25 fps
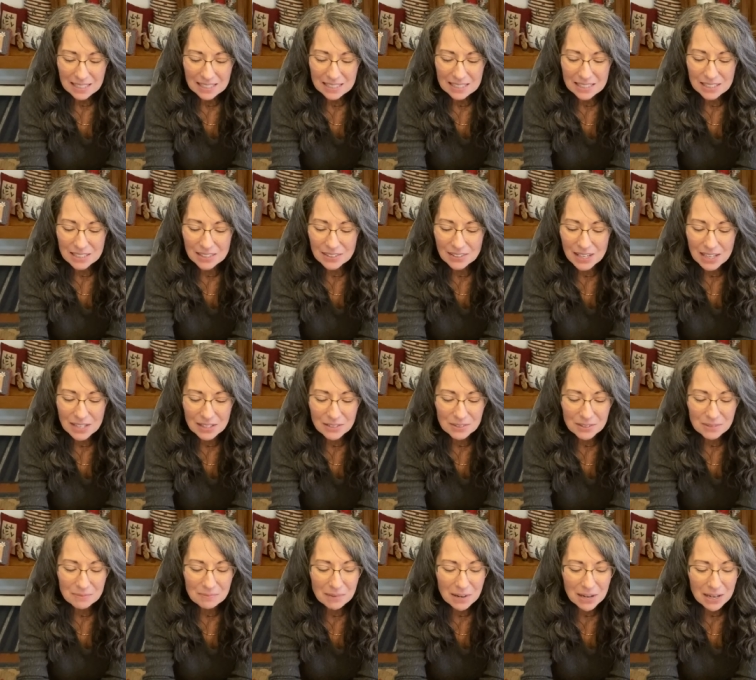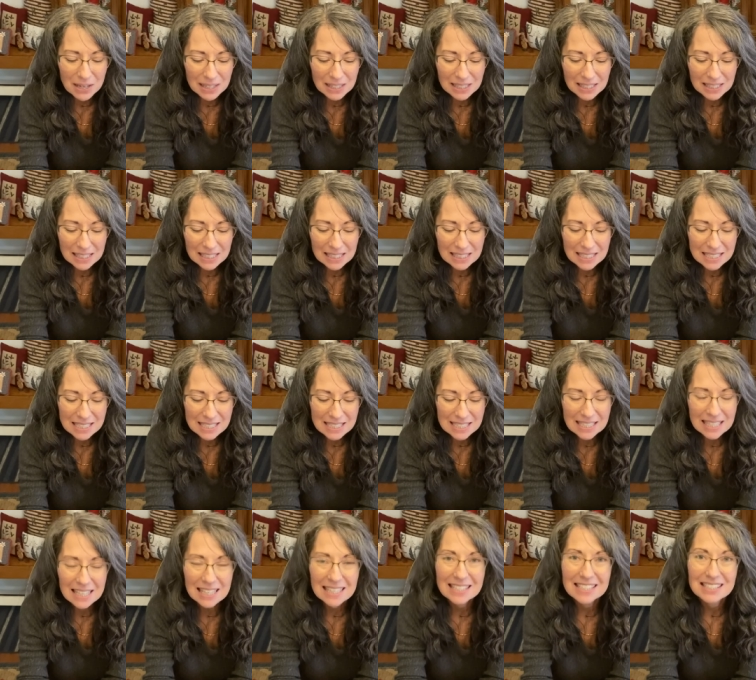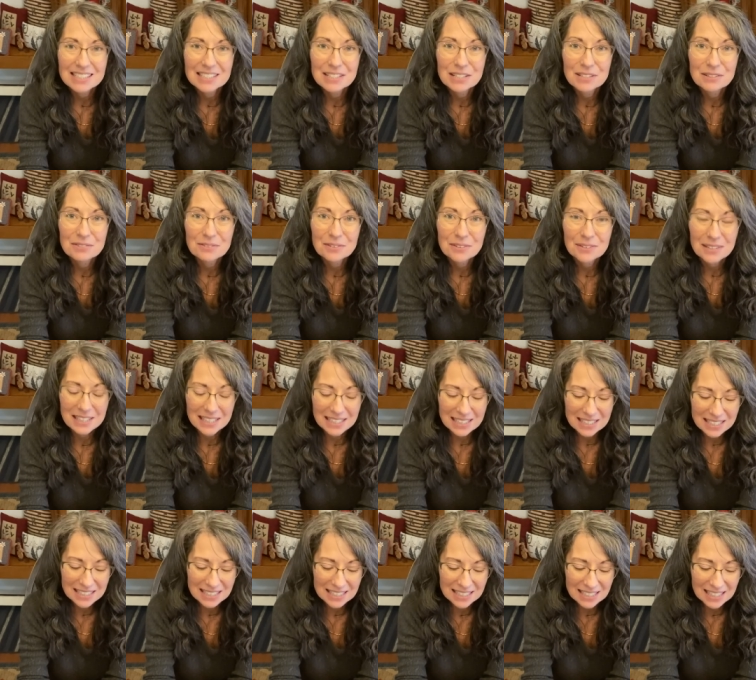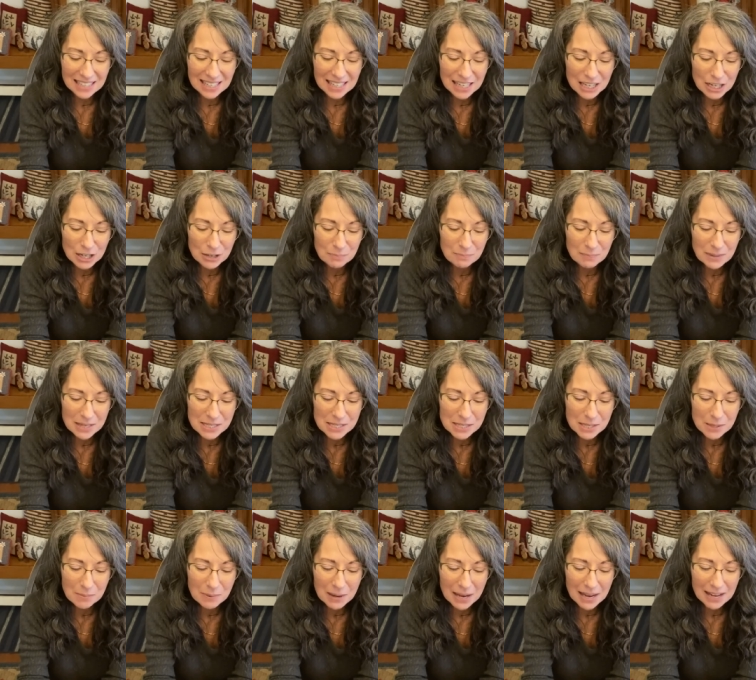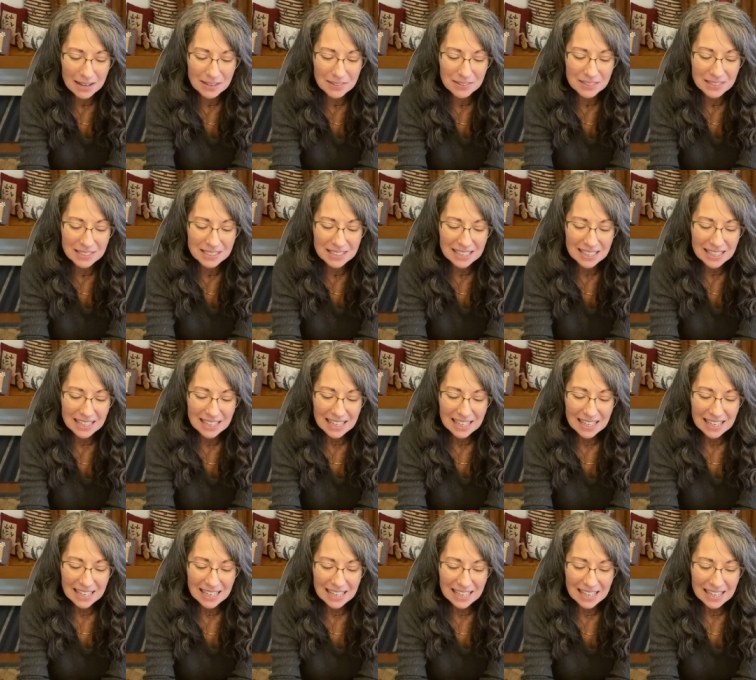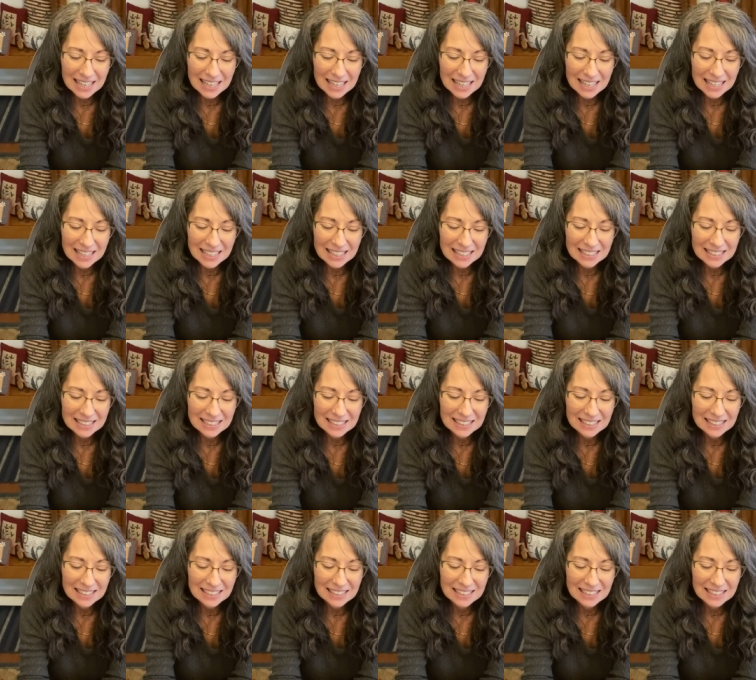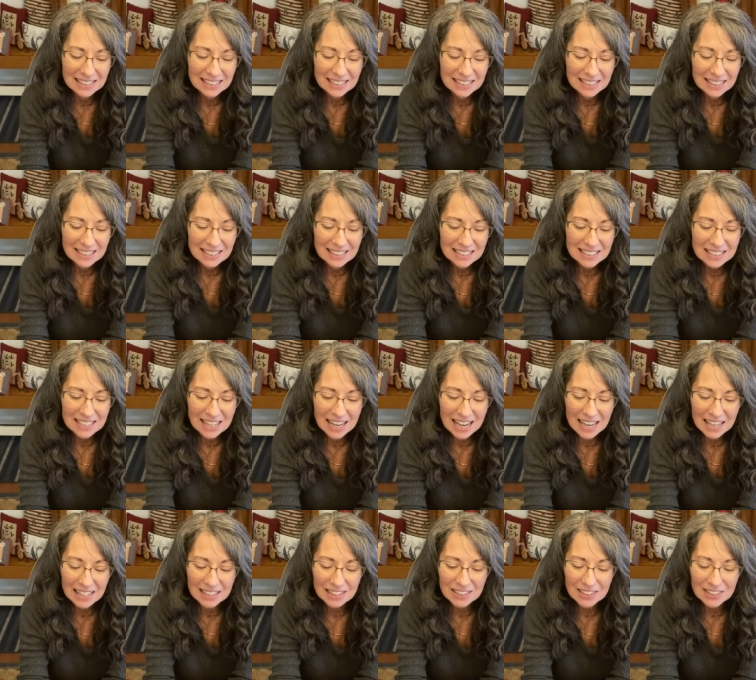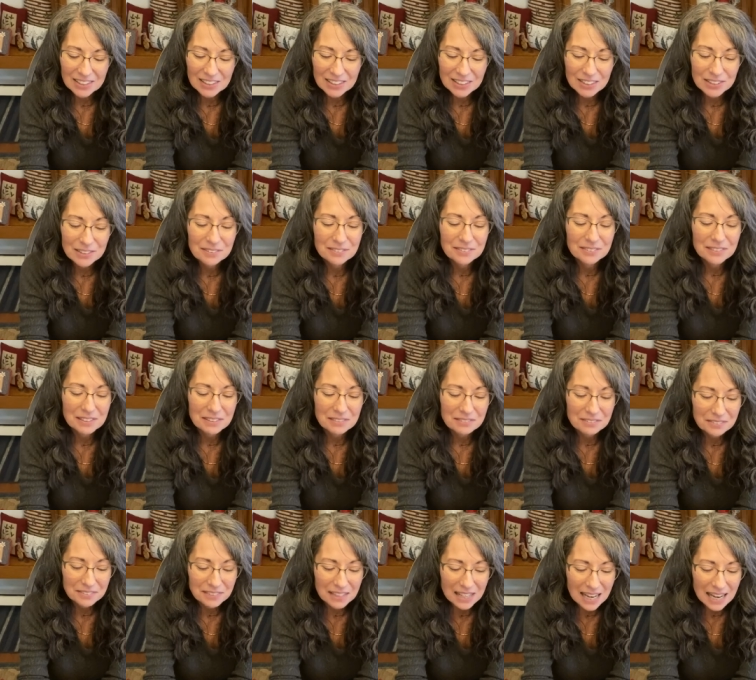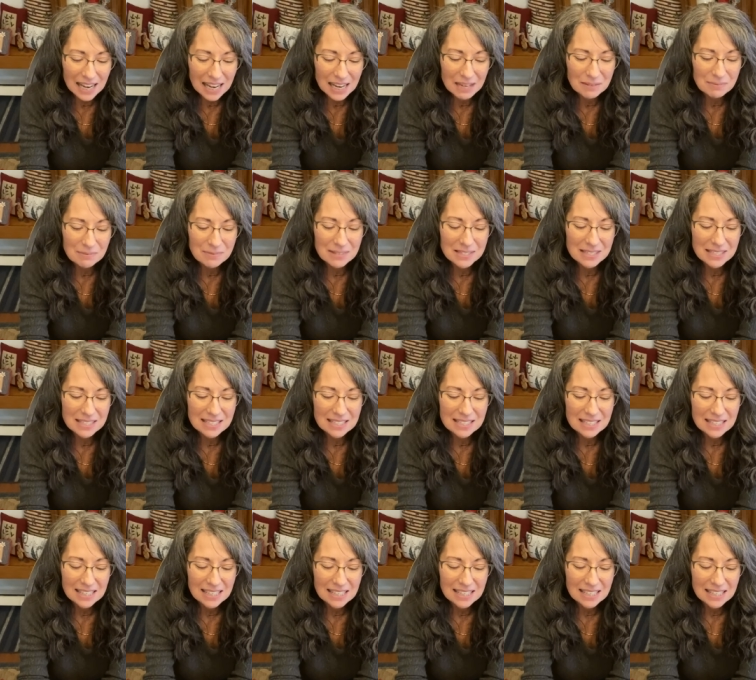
200 markers, that's two for each um, pencil pouch, and toddler girl flip-flops,